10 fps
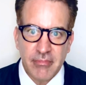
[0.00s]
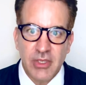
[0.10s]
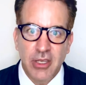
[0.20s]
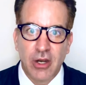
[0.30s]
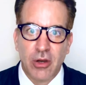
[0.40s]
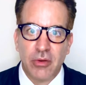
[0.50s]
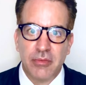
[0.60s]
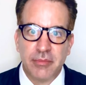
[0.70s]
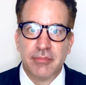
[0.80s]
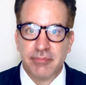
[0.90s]
you
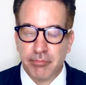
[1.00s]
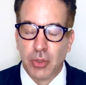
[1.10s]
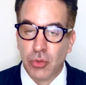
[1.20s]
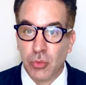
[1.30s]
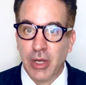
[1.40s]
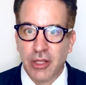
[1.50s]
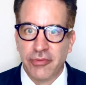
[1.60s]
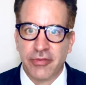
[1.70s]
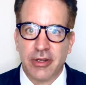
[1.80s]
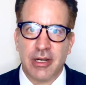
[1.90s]
know, bode well
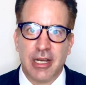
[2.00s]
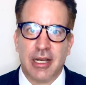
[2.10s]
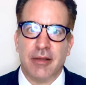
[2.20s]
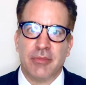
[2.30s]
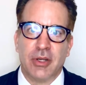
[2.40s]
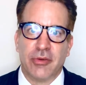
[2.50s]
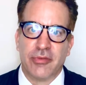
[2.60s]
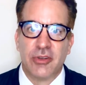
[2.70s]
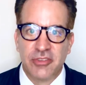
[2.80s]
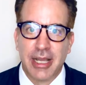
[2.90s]
for, you know,
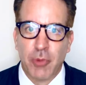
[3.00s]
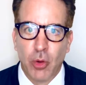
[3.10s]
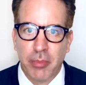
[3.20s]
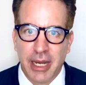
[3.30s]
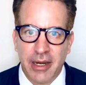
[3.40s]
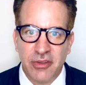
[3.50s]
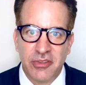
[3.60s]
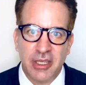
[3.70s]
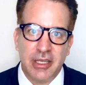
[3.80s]
first time home buyers.